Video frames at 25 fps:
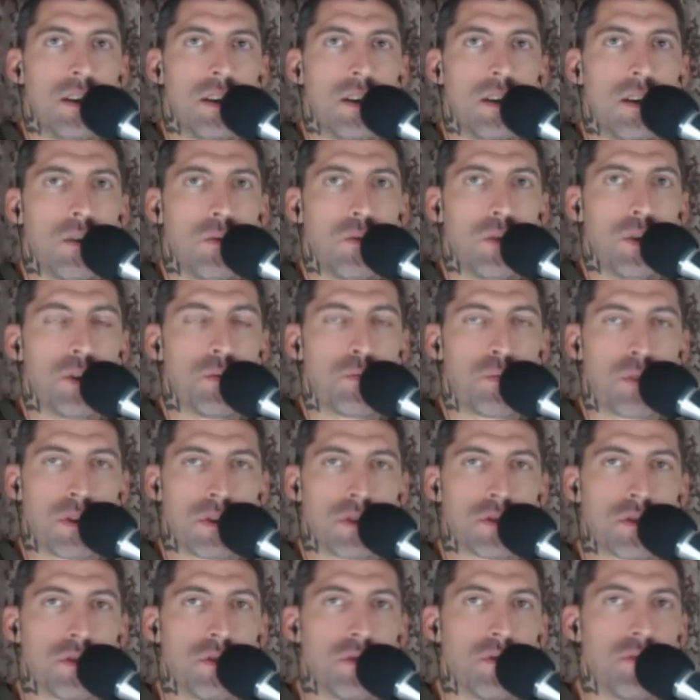with
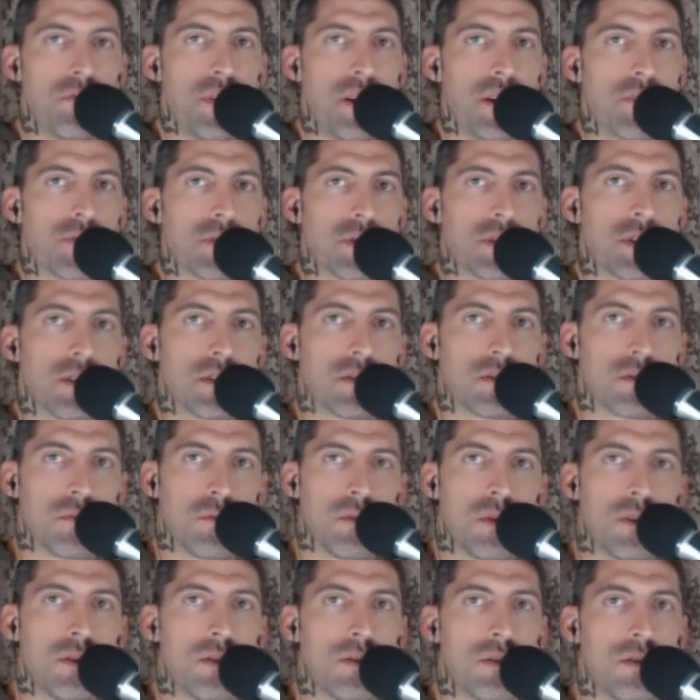personal favoritism
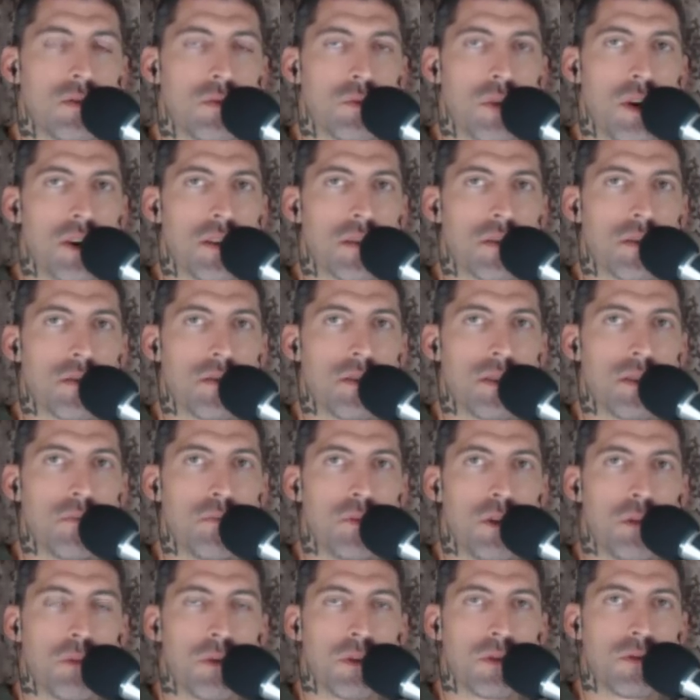rather than
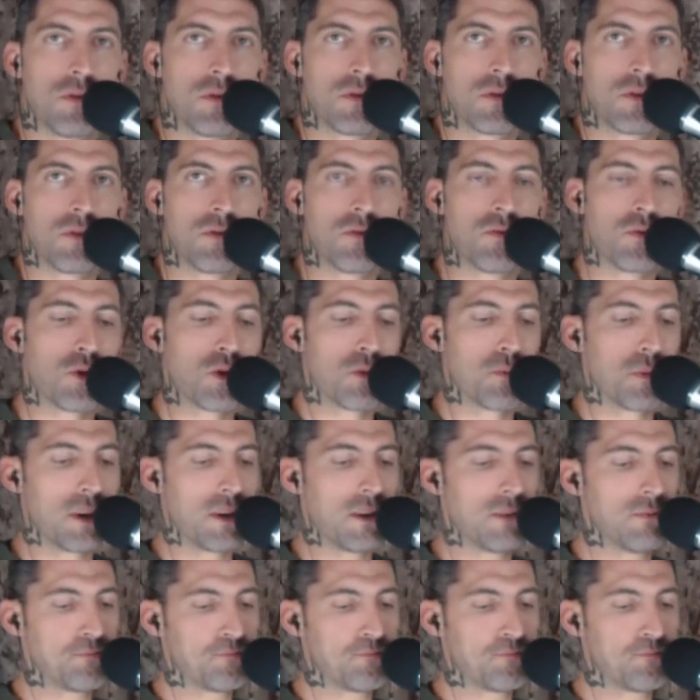biblical conformity.